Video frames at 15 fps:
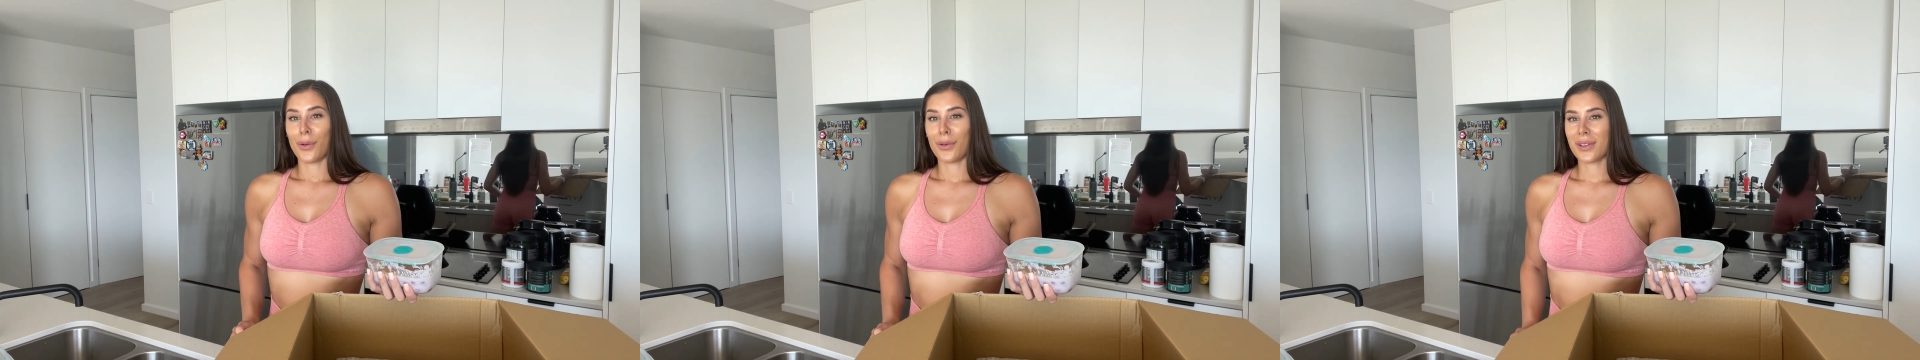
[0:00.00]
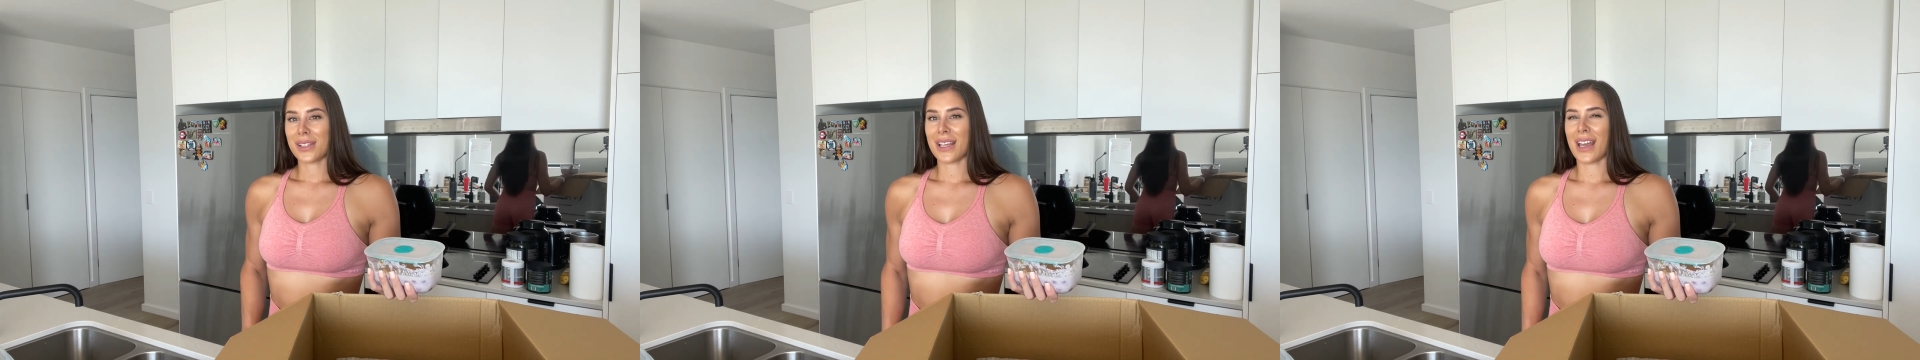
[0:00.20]

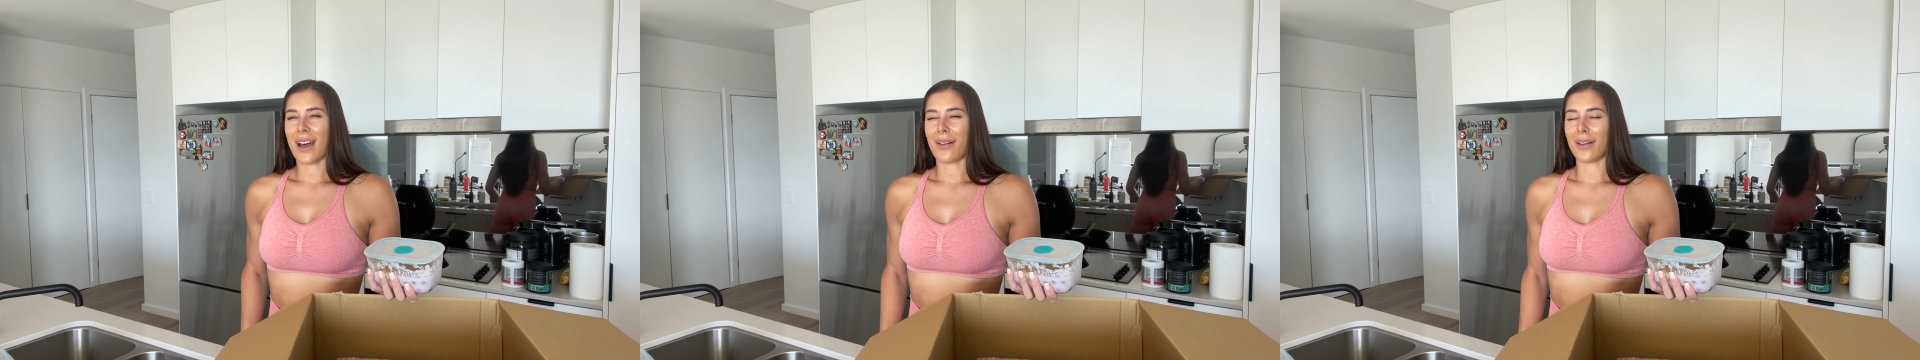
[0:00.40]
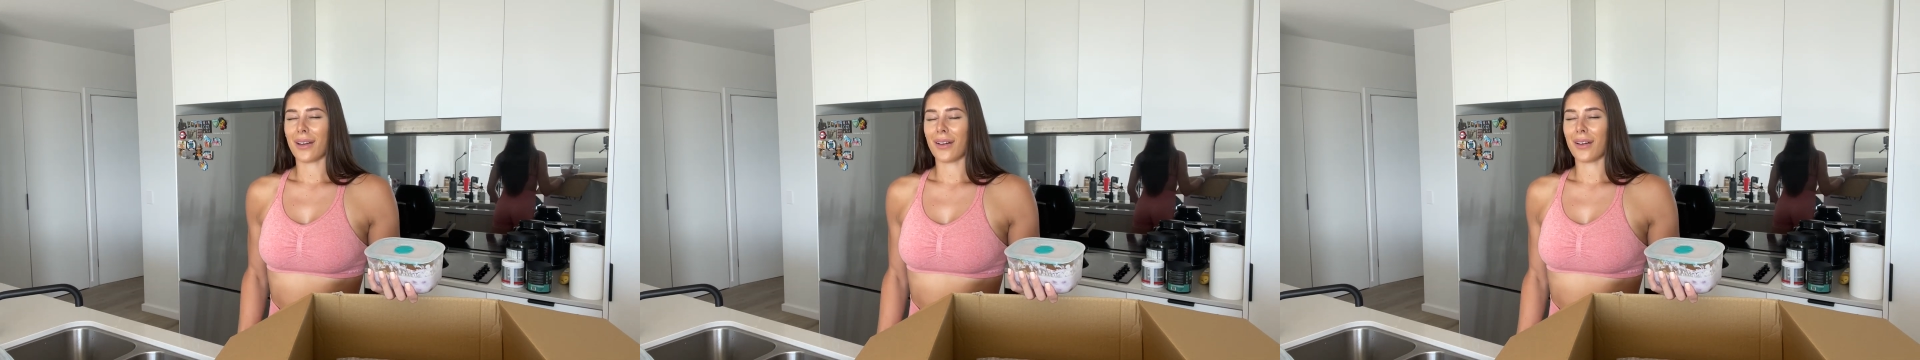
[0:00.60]
We'll see
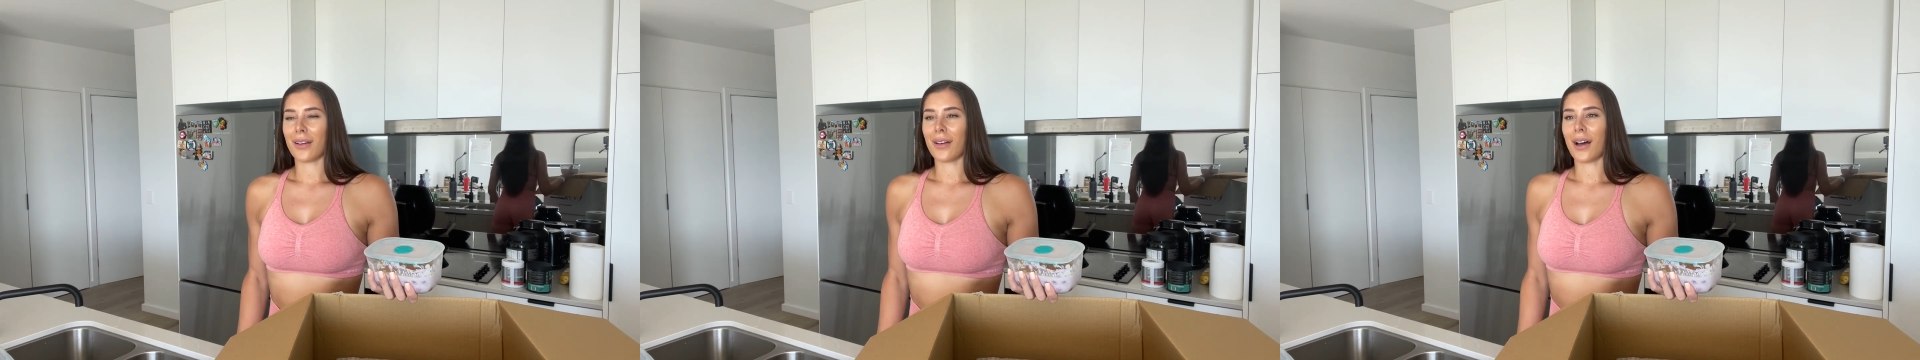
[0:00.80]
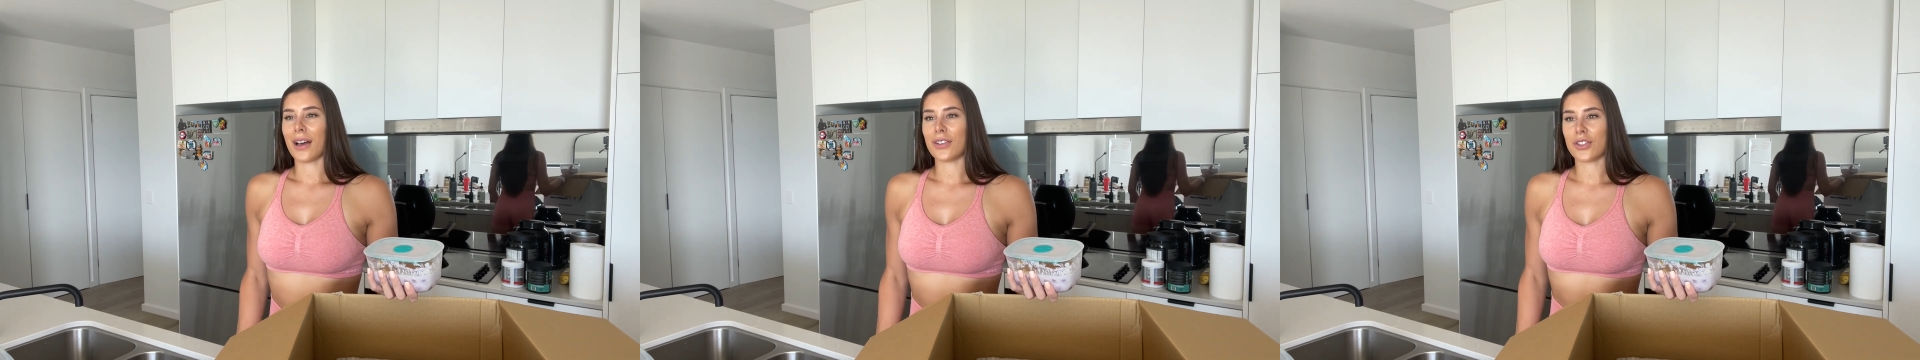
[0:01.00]
how I go.
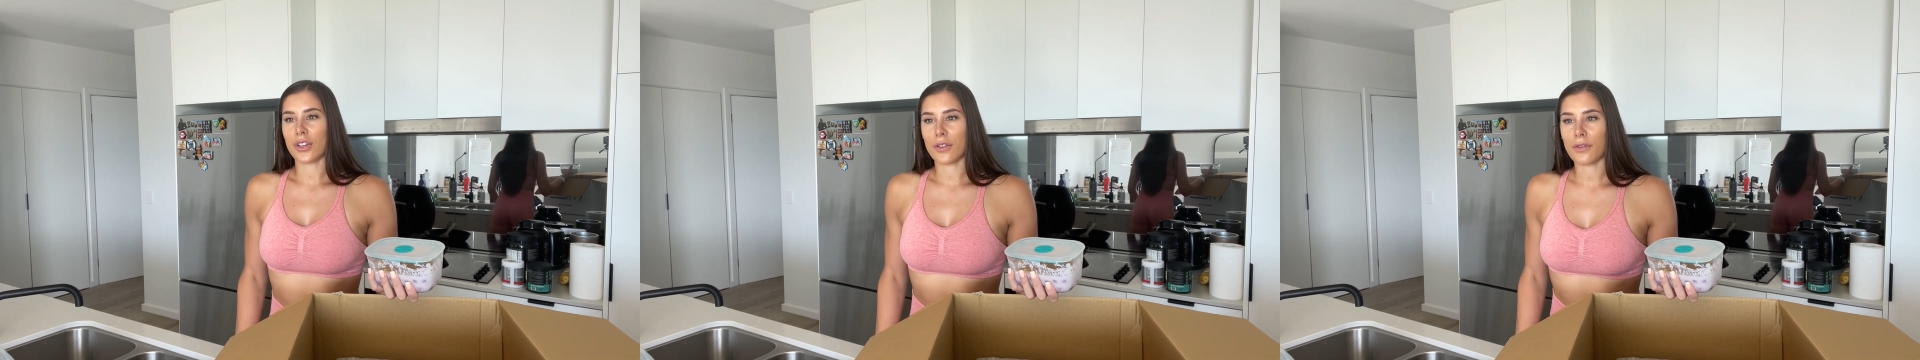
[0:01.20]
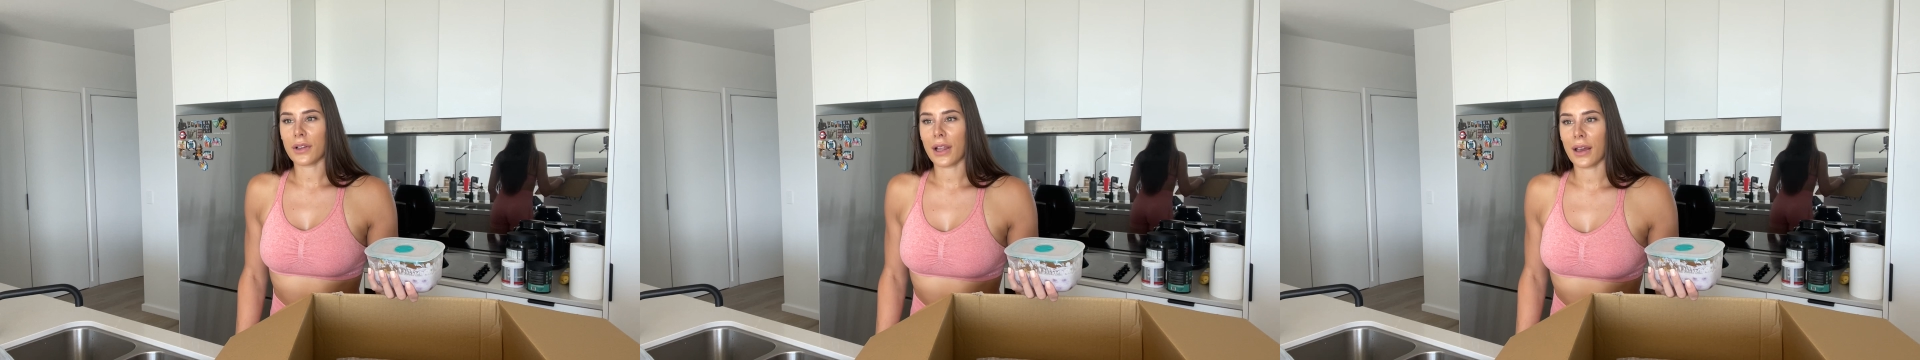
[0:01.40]
I
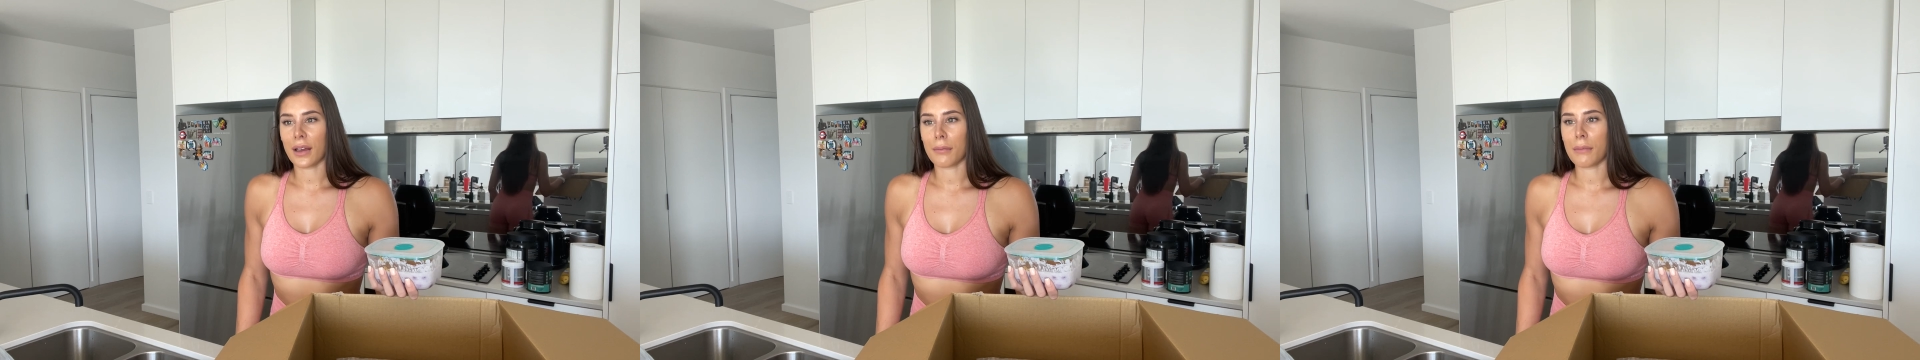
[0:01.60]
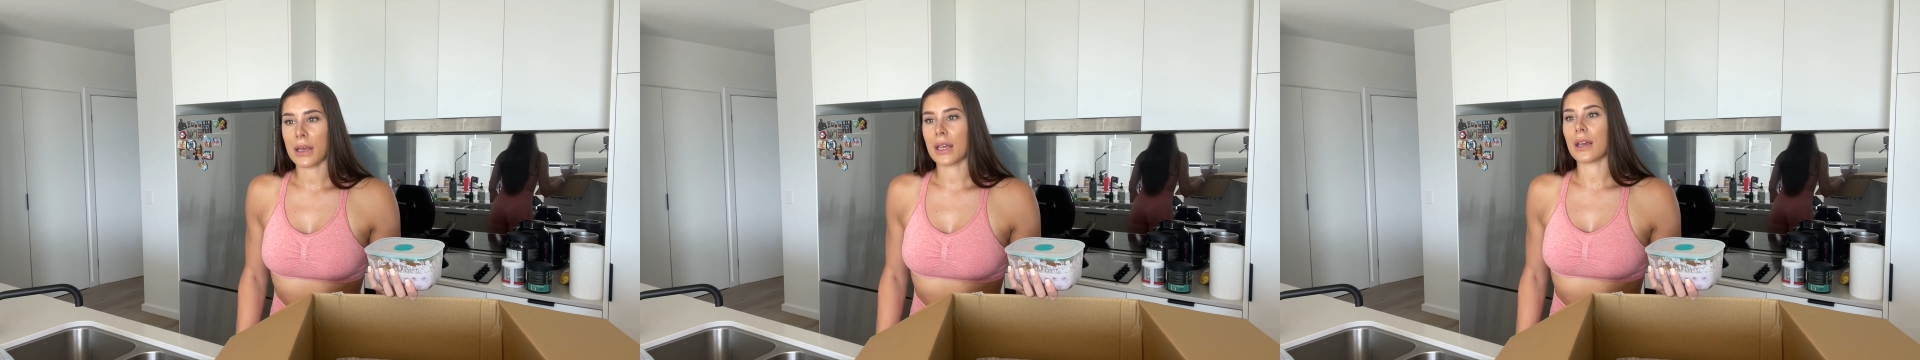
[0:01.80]
do feel like
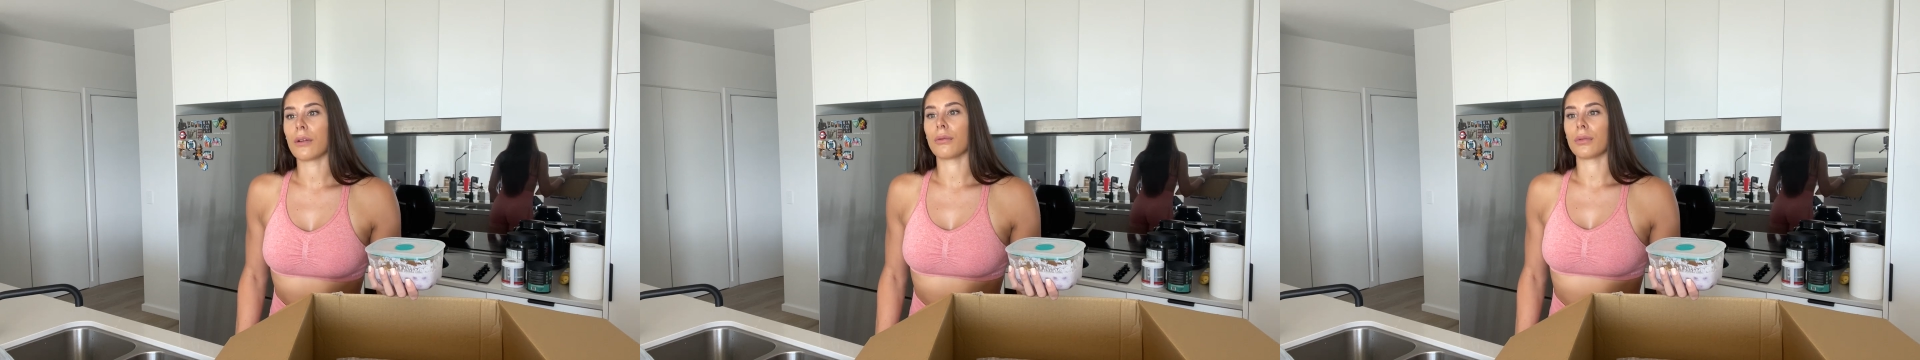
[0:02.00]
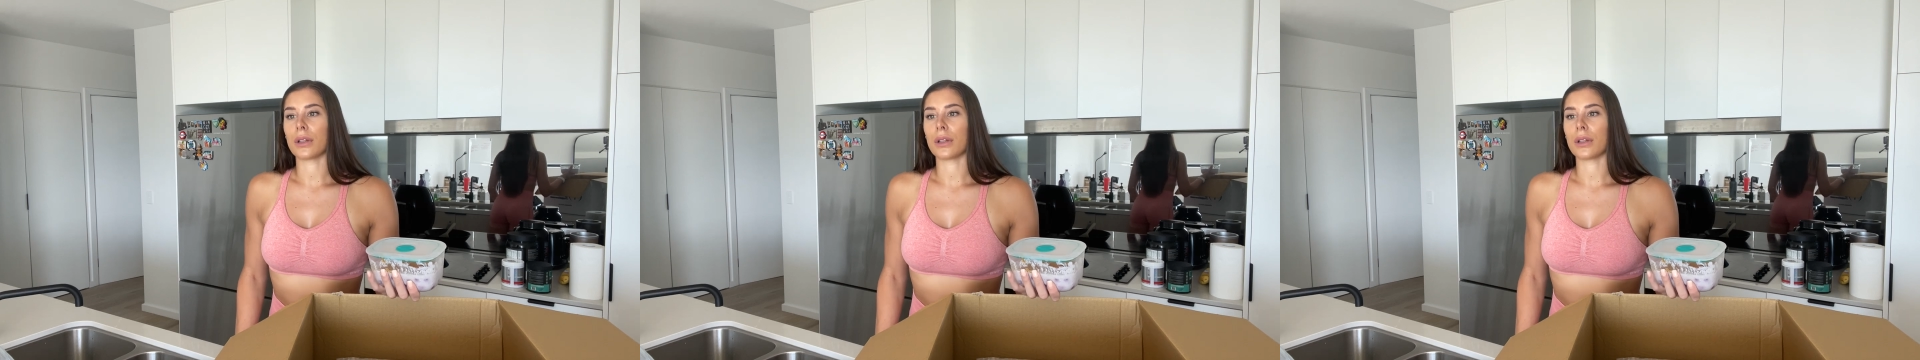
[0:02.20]
I'm making